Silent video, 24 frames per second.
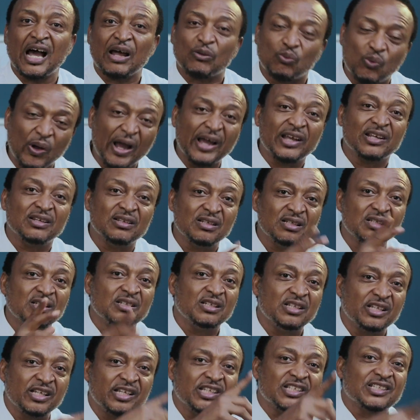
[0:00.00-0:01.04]
and why
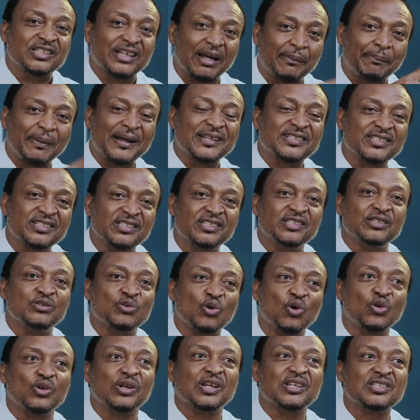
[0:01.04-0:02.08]
his capacity
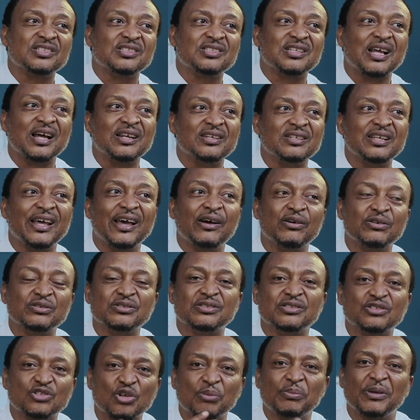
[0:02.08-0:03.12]
to understand health,
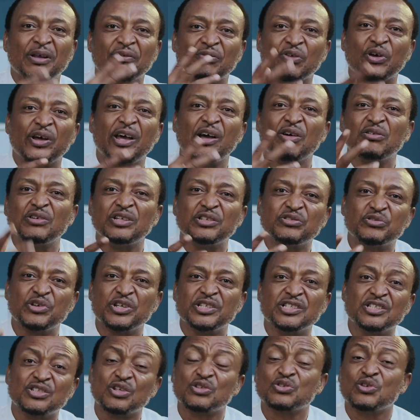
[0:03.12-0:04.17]
some level of health
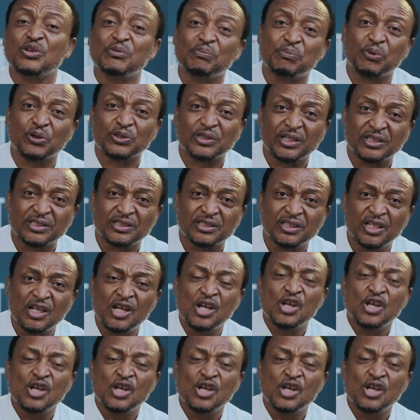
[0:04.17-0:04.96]
literacy, is also important.